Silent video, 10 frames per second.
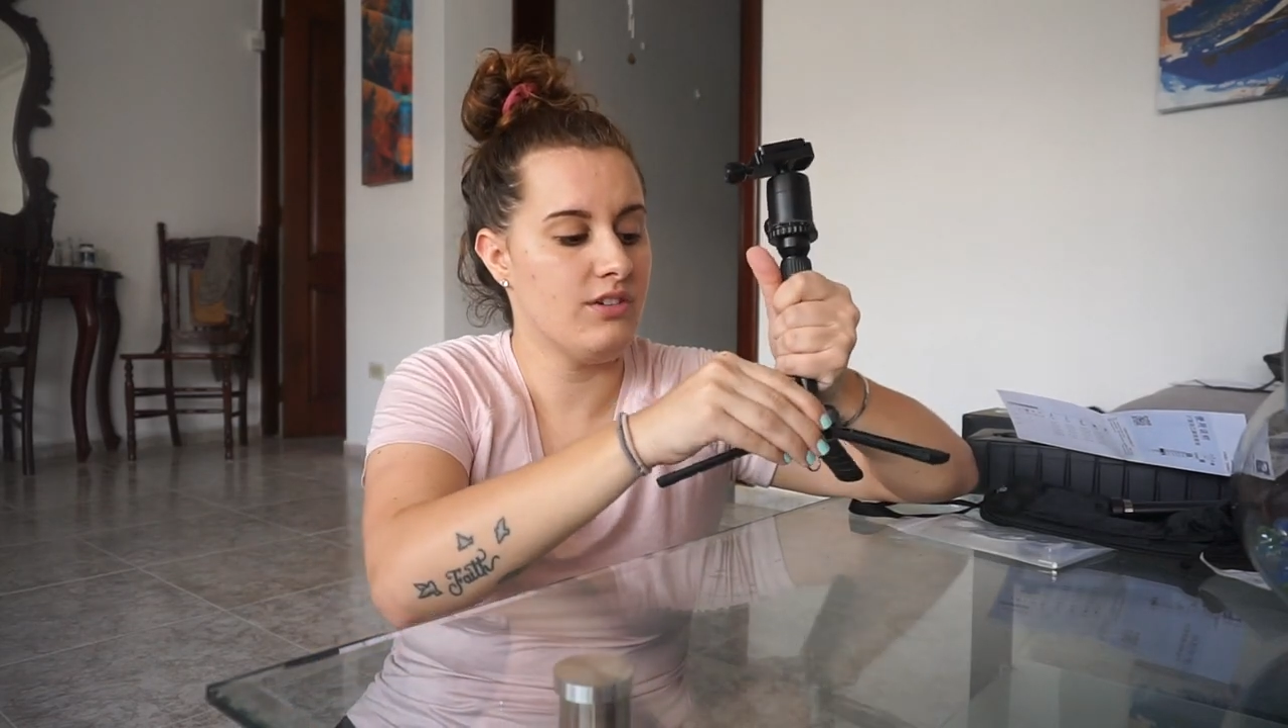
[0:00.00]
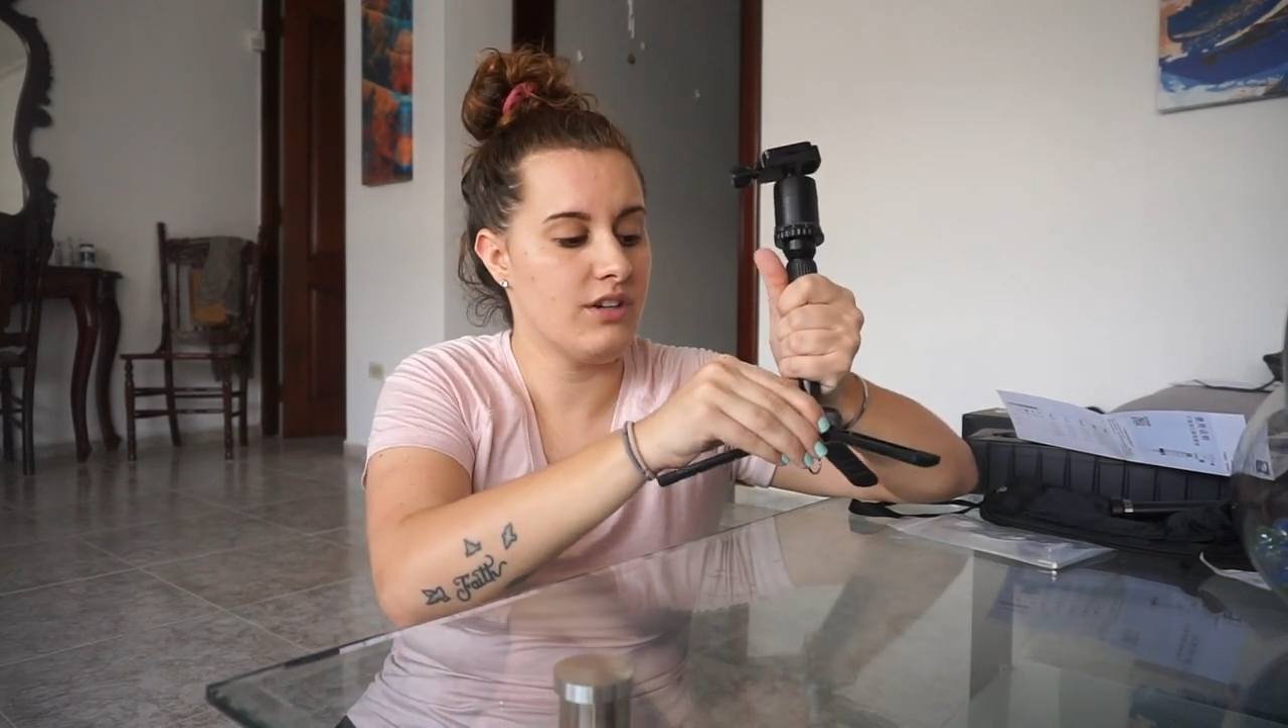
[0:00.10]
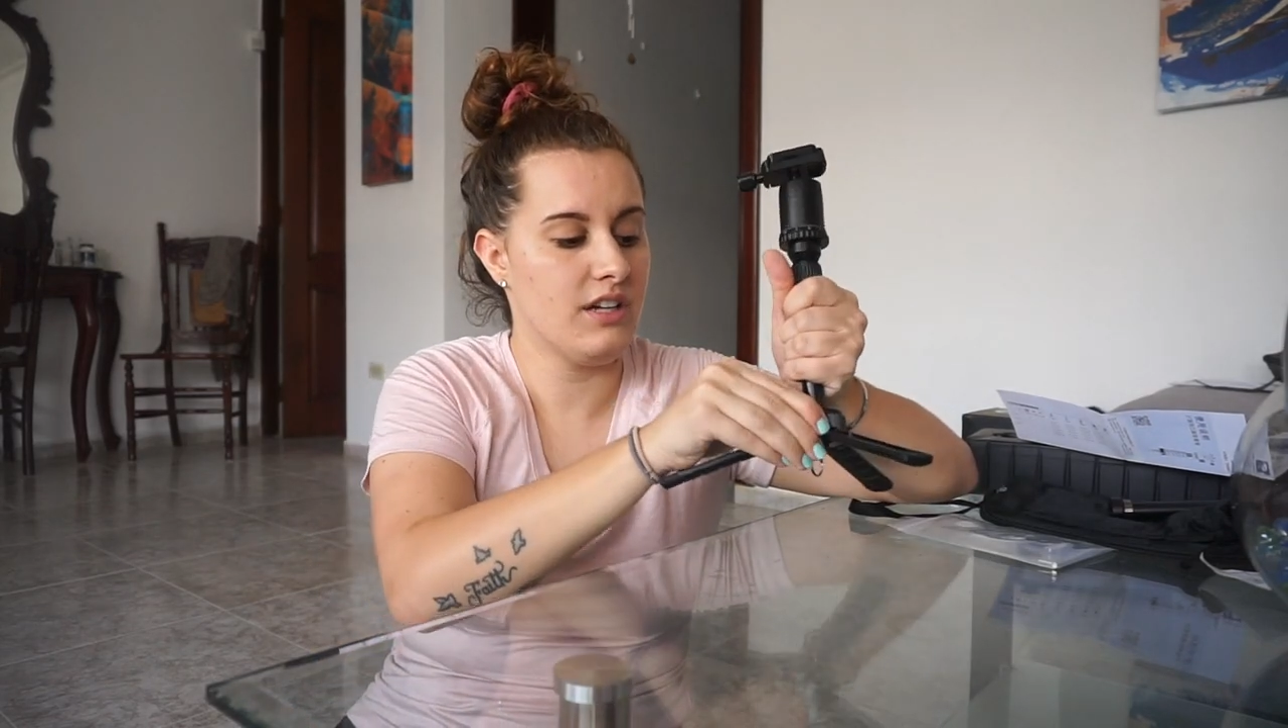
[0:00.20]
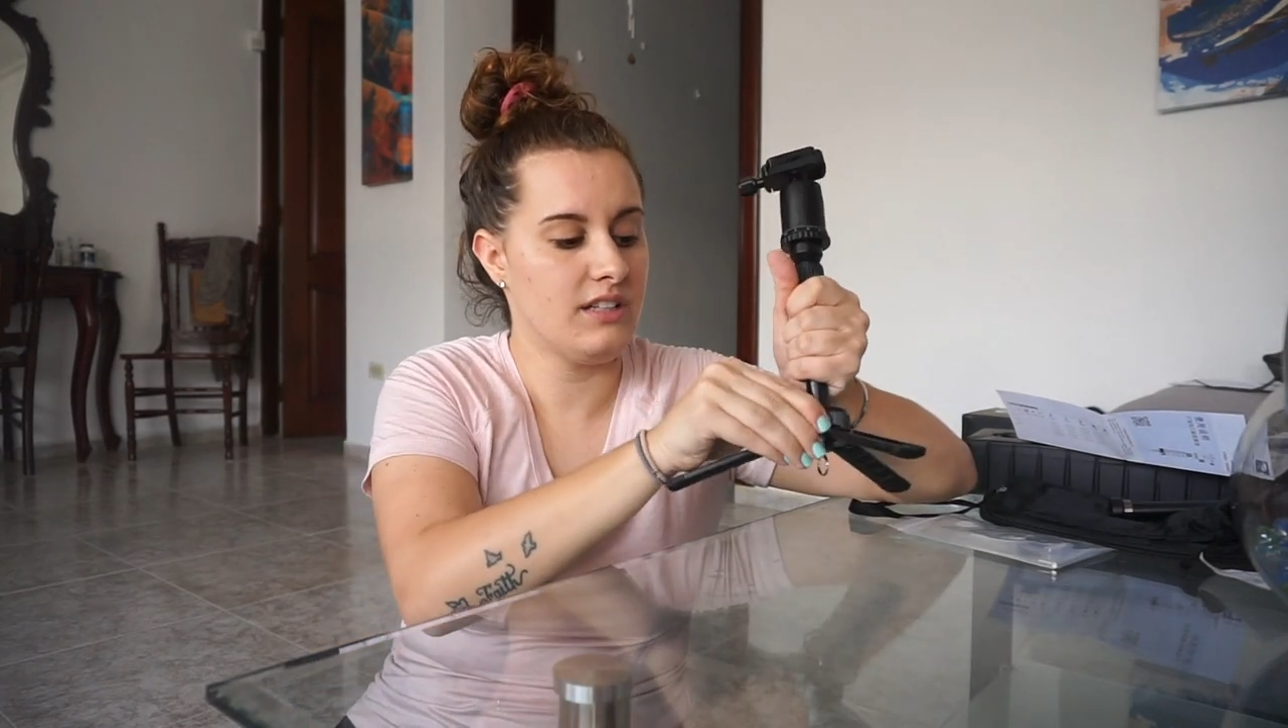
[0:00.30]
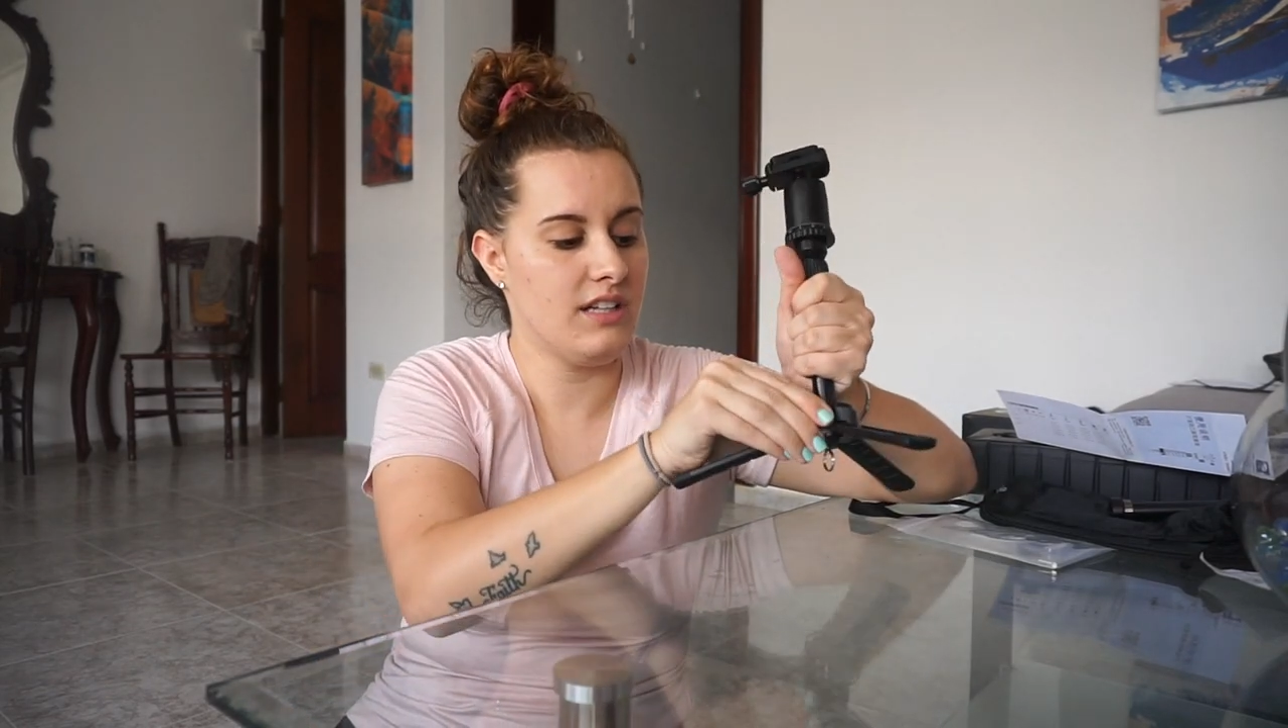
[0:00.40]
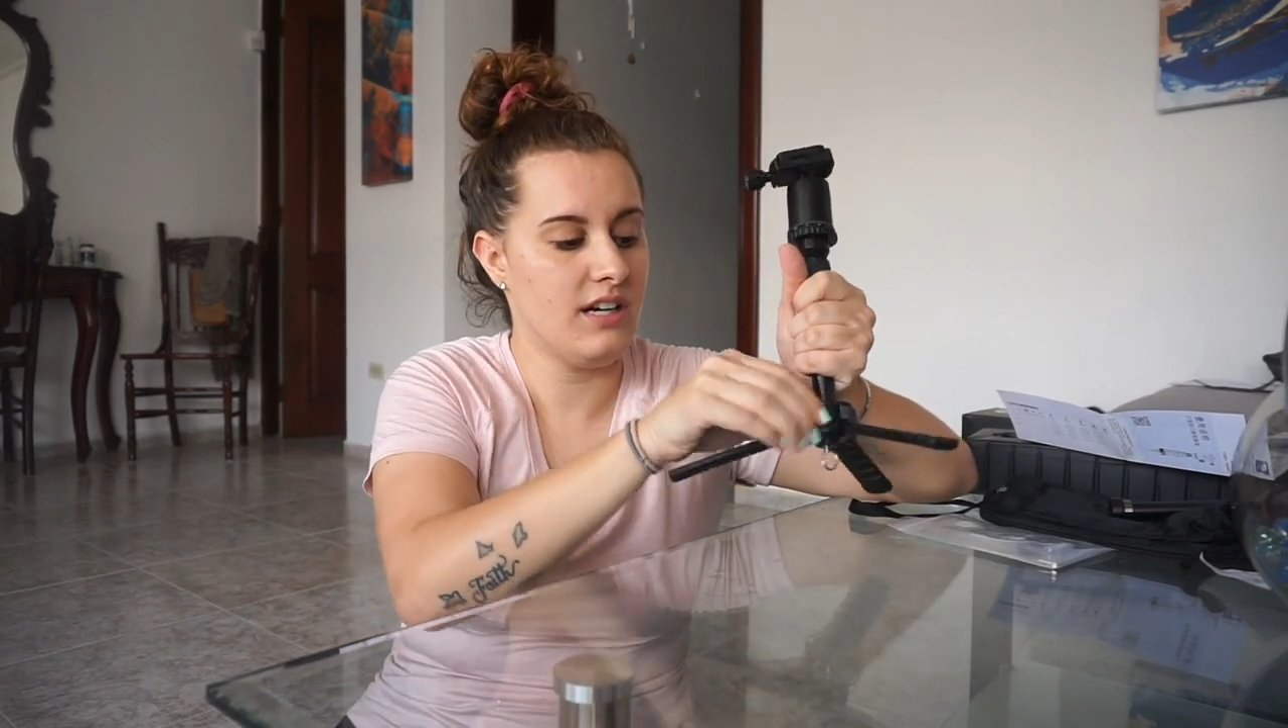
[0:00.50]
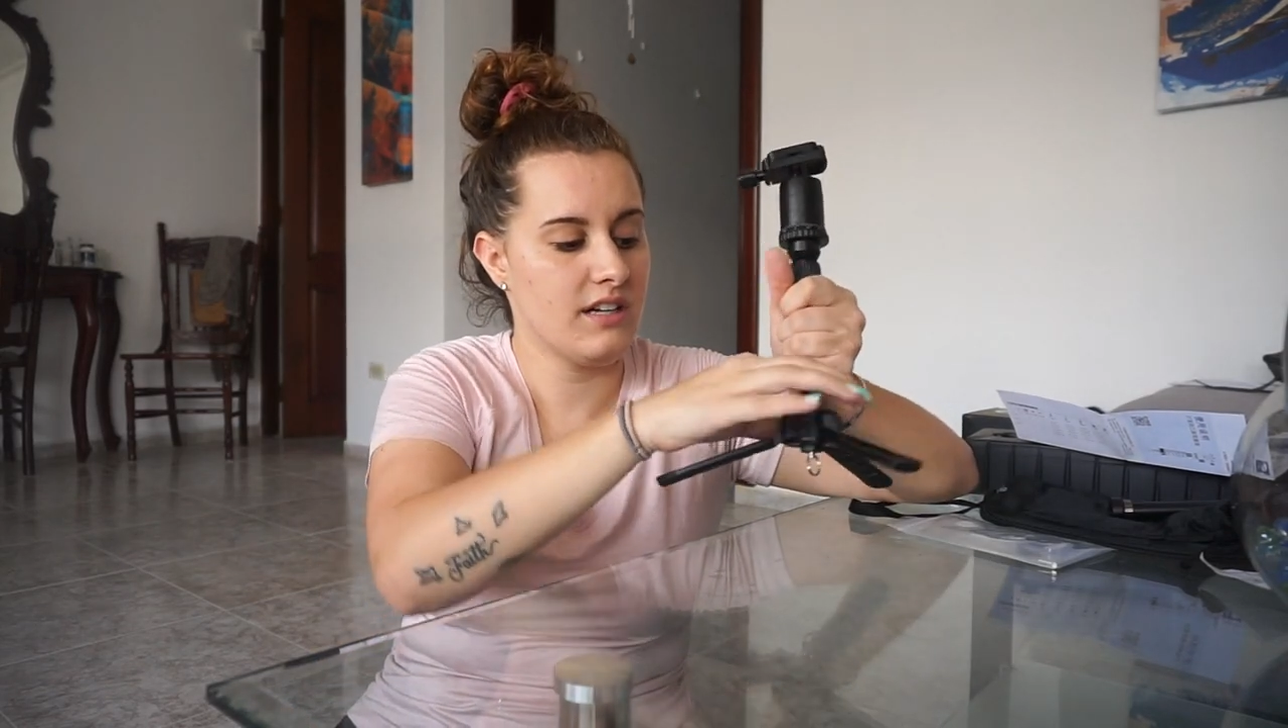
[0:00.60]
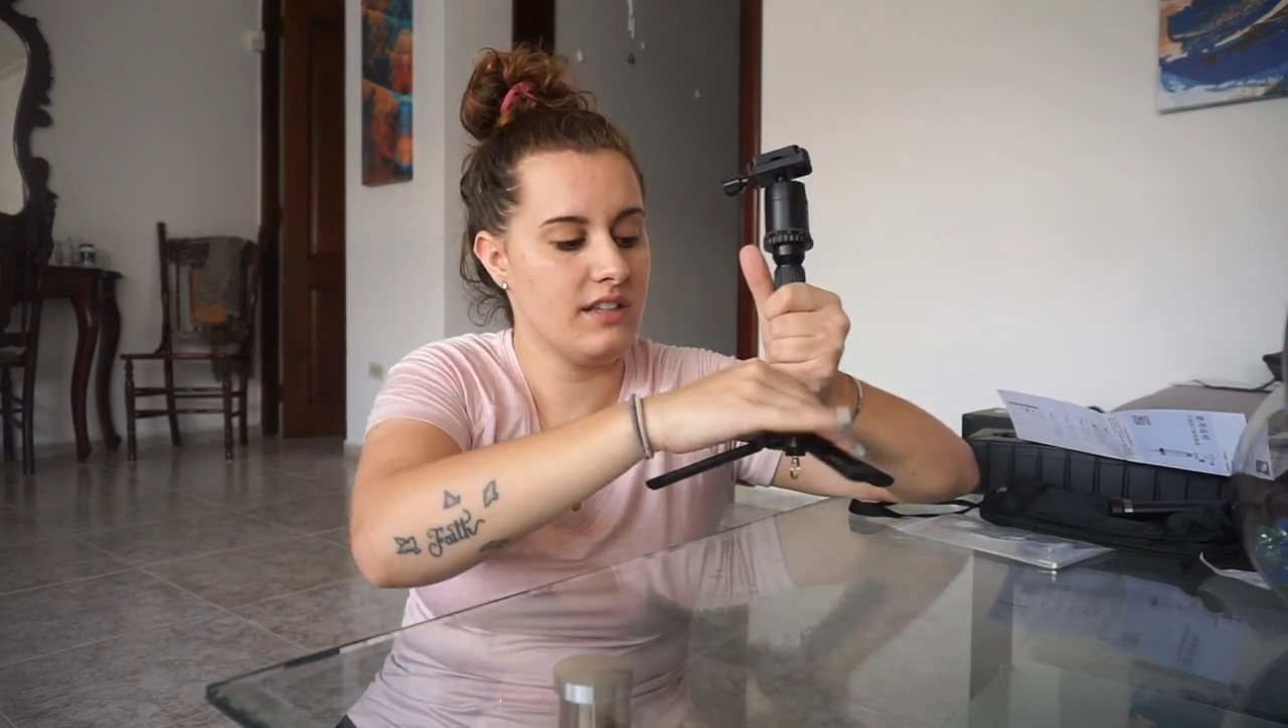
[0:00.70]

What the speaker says: can unlock